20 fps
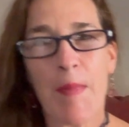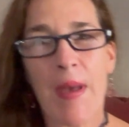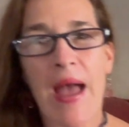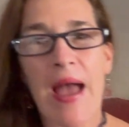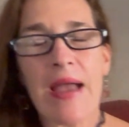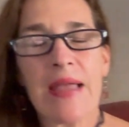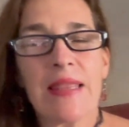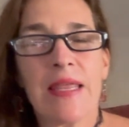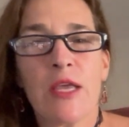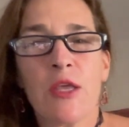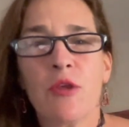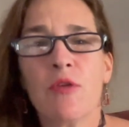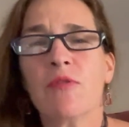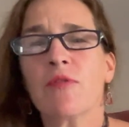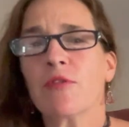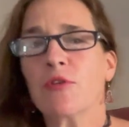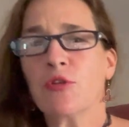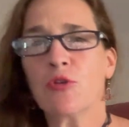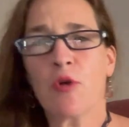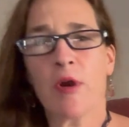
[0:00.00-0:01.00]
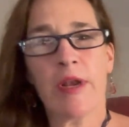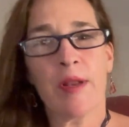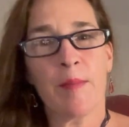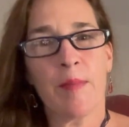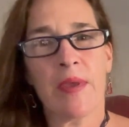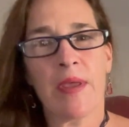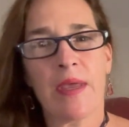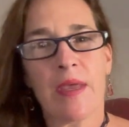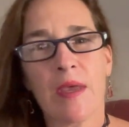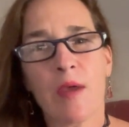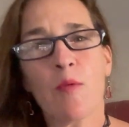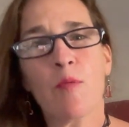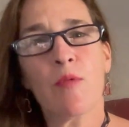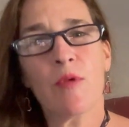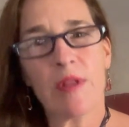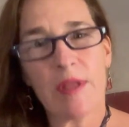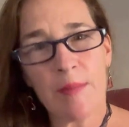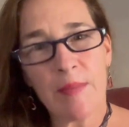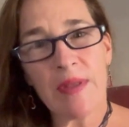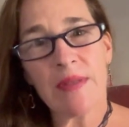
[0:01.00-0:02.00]
back. Thank you for joining me. It
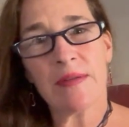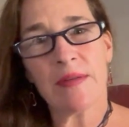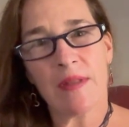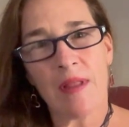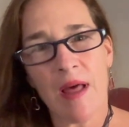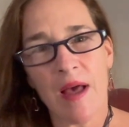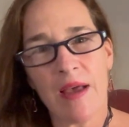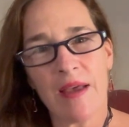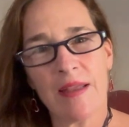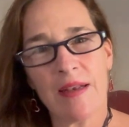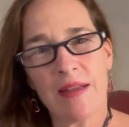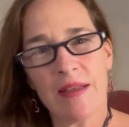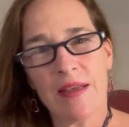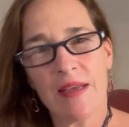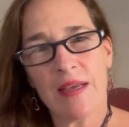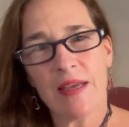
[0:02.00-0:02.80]
really means a lot.